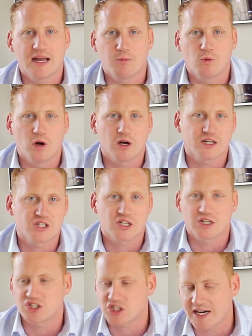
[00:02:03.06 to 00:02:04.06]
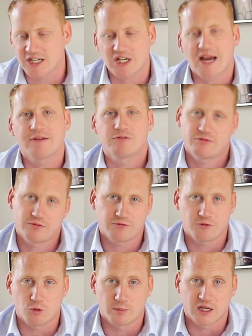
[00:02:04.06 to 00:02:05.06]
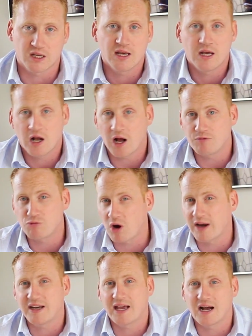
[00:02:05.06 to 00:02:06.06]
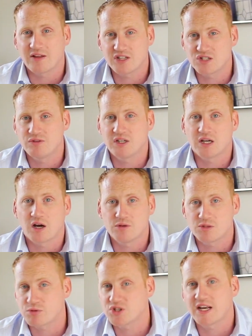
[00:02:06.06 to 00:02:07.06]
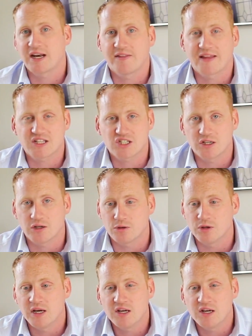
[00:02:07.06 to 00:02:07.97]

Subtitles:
network is going to change everything for me. And right now, this video is presenting that to you.